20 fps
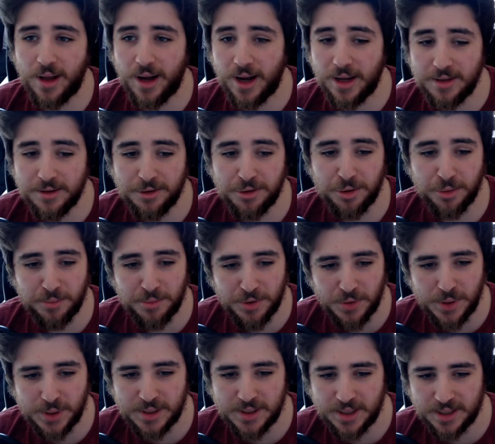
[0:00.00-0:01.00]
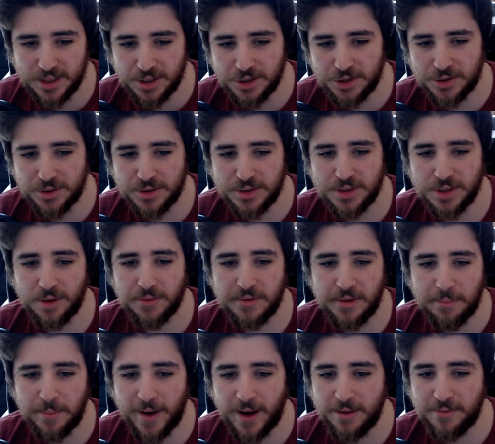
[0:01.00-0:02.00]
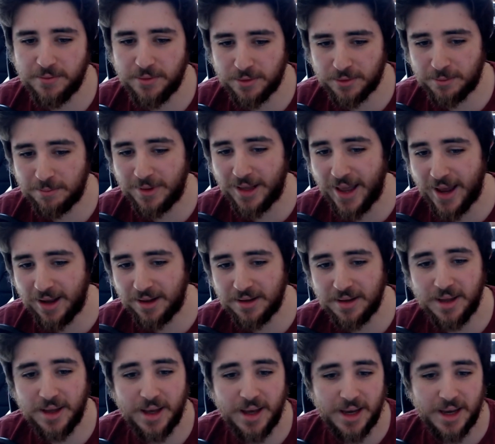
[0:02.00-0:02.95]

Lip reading: other community editions of the PinePhone planned,